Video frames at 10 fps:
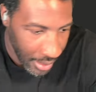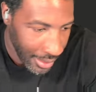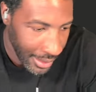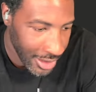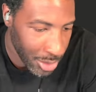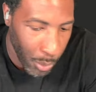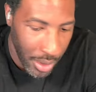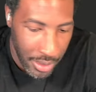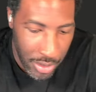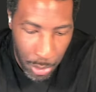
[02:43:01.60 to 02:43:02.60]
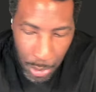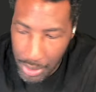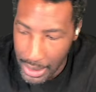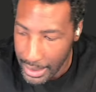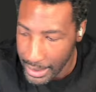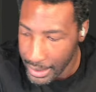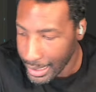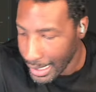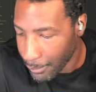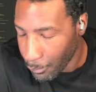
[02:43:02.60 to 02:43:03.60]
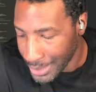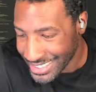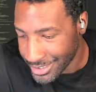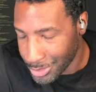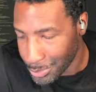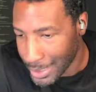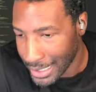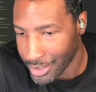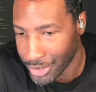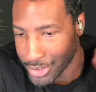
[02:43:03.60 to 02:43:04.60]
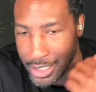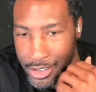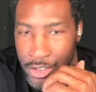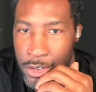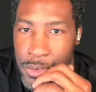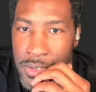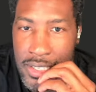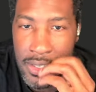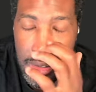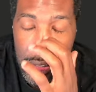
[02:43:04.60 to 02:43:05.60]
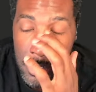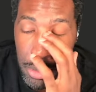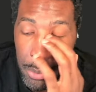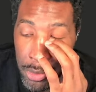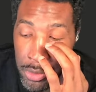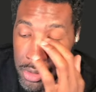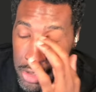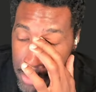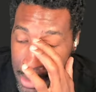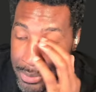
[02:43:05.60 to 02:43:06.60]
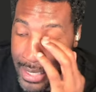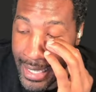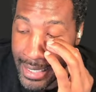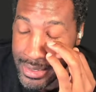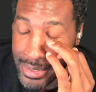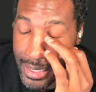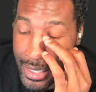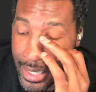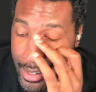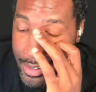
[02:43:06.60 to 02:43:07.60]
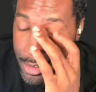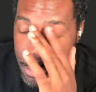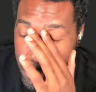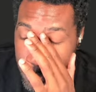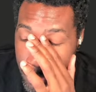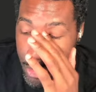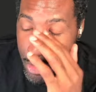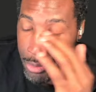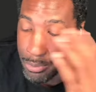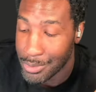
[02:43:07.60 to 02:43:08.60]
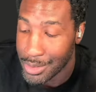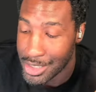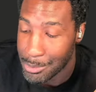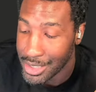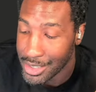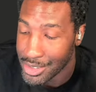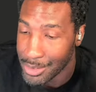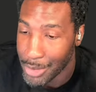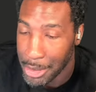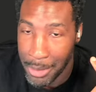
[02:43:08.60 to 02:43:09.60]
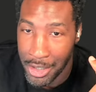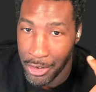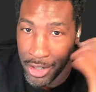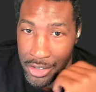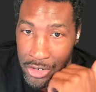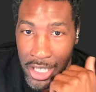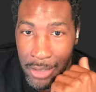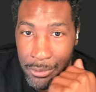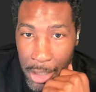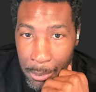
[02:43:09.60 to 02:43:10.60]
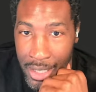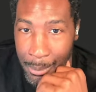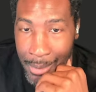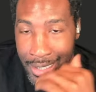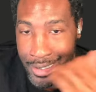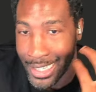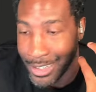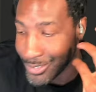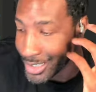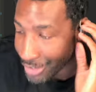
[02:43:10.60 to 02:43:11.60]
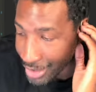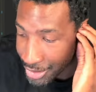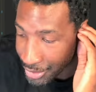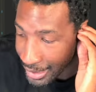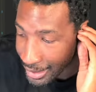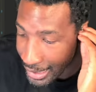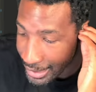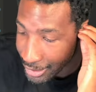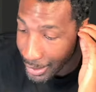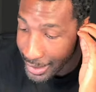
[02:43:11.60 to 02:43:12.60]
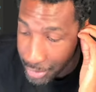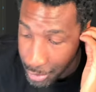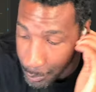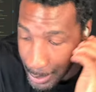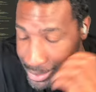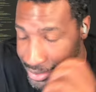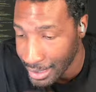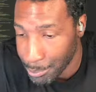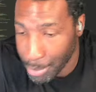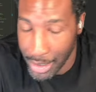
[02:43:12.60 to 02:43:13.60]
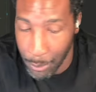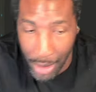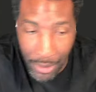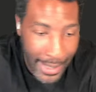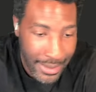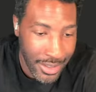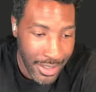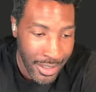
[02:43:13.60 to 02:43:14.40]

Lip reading: it is one tool that I kind of want to kind of learn how to use because people sometimes ask like, "Hey, can you send me this in Figma or can you do that in Figma?" And I'm like, I don't really know how to do that. I know how to do web design pretty well actually,